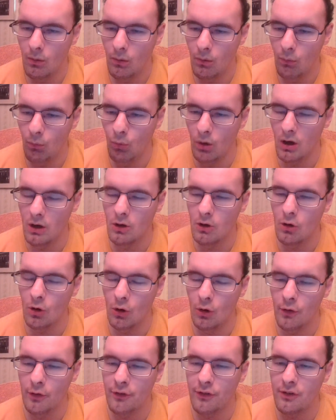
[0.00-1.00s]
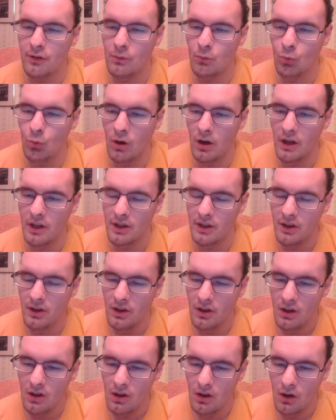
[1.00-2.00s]
What goals and what
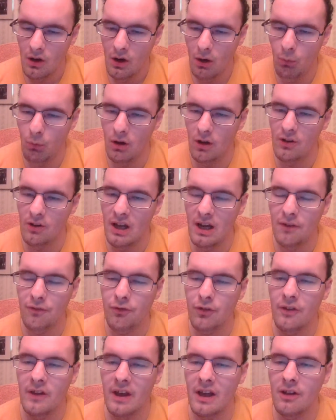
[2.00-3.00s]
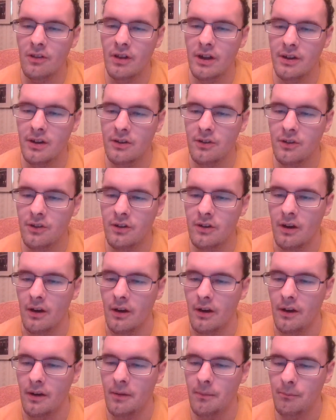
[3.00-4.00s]
what life are they leading
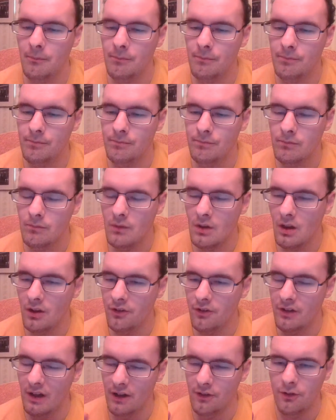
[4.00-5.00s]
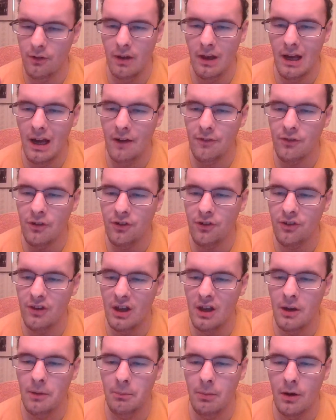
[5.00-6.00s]
today? So that's all I have to
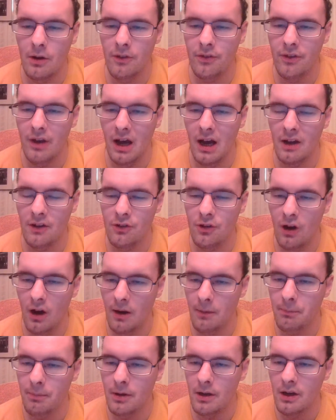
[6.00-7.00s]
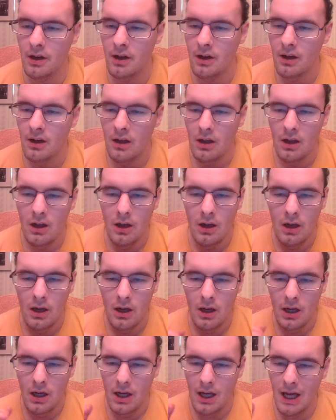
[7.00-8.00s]
say about that topic.
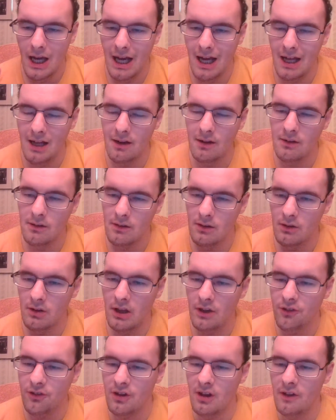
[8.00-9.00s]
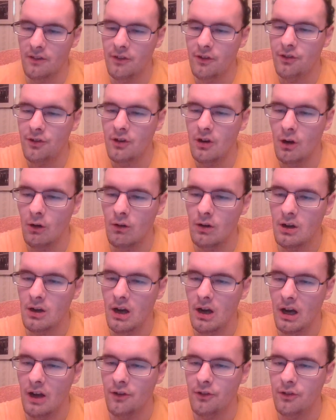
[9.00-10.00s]
And let's get this going,
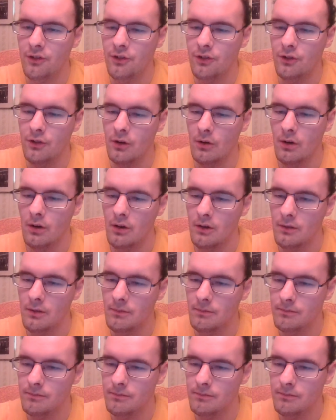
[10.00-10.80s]
guys. Let's do it.